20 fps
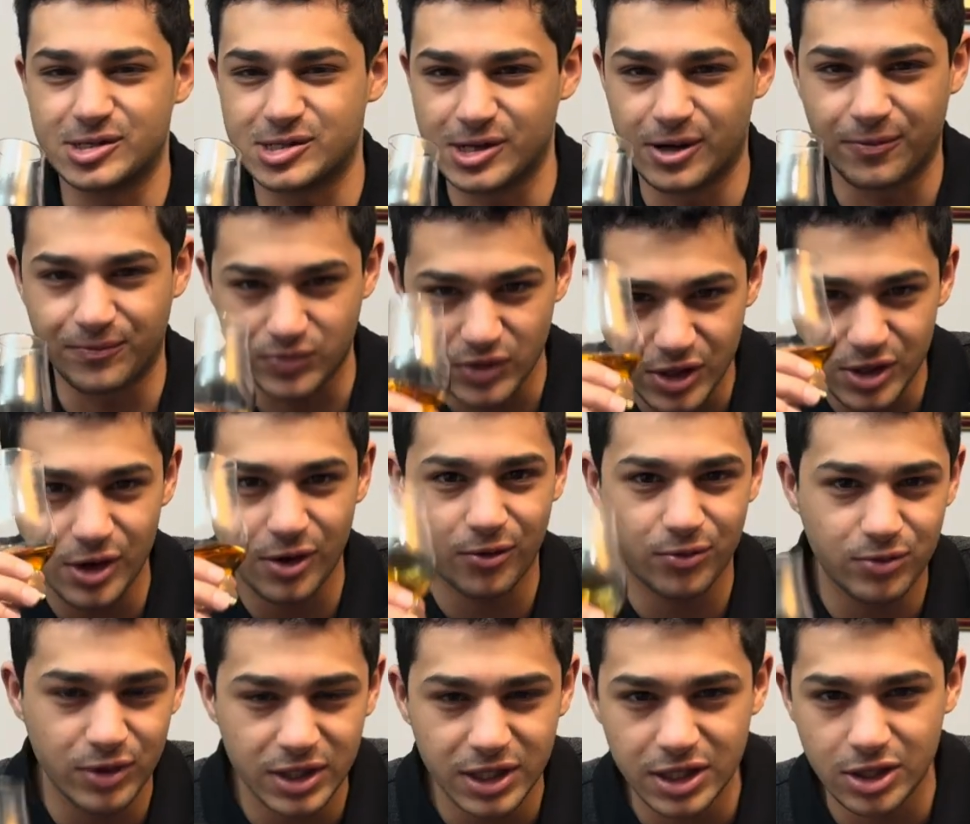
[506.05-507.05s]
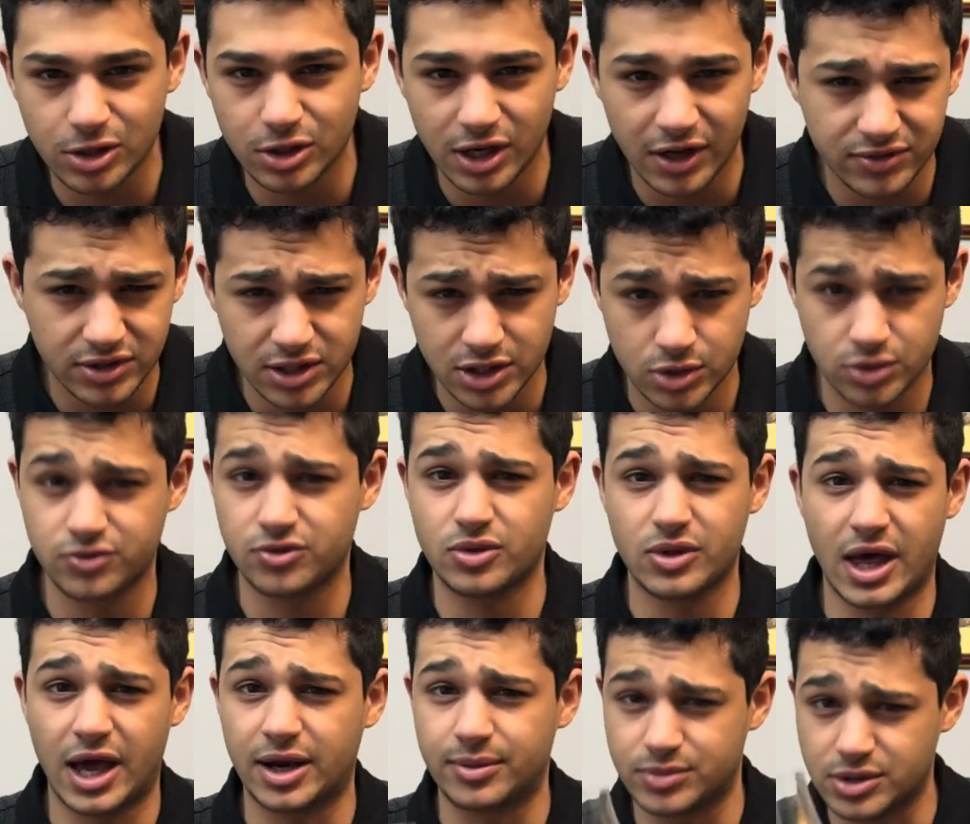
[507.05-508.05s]
So, really couldn't have done this review
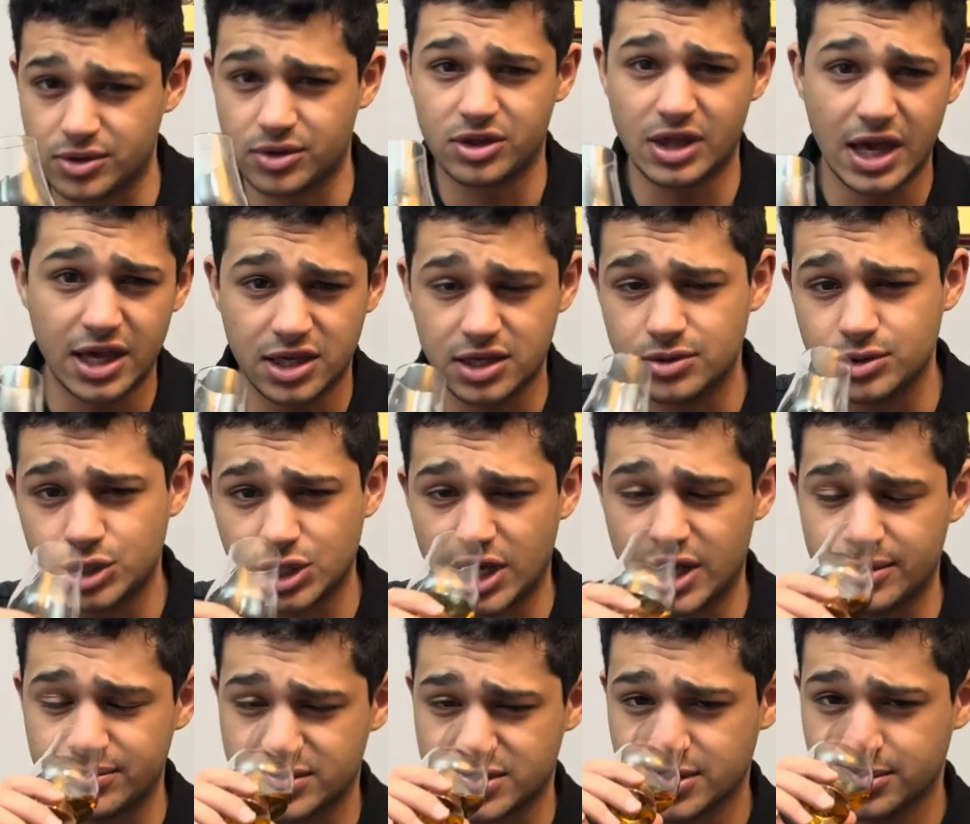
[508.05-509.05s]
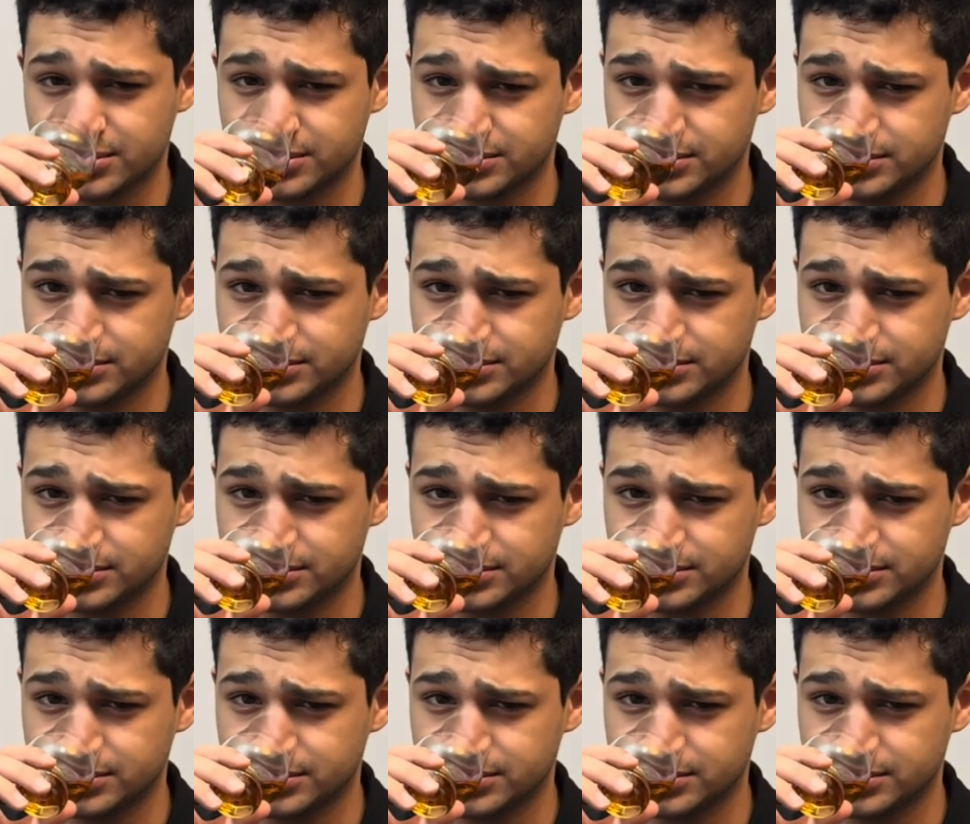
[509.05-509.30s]
without him. So thank you, James.